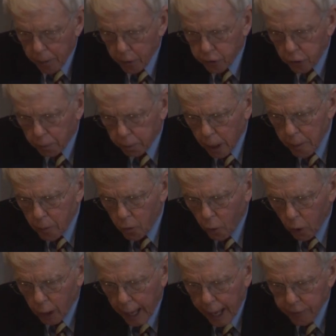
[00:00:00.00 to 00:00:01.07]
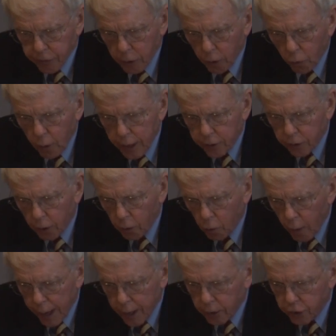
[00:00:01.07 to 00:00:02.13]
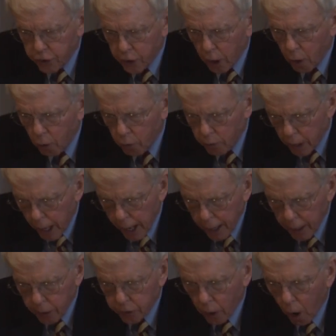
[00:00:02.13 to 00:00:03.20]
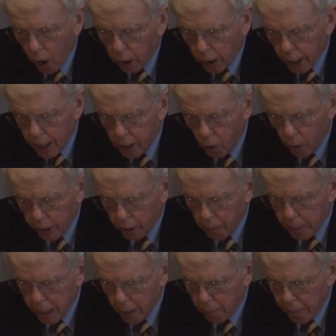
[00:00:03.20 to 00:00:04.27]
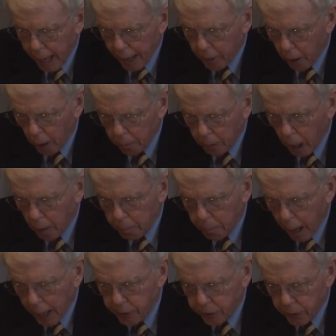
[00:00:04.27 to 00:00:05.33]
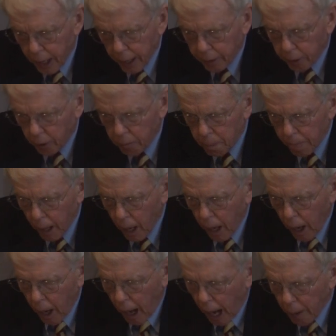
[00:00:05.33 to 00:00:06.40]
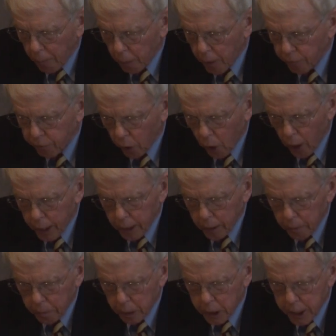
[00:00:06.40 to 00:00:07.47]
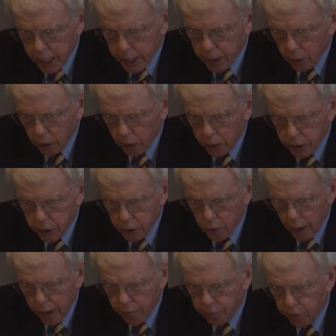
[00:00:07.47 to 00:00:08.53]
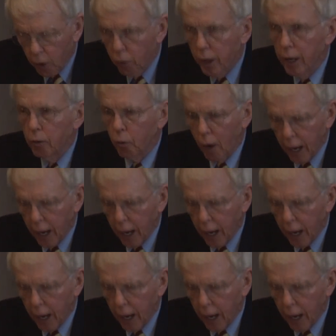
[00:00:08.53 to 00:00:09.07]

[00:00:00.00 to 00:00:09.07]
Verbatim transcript: the Supreme Court has in recent weeks shown that it is hardly going to be a, a, a bystander. I'm referring in particular to a voting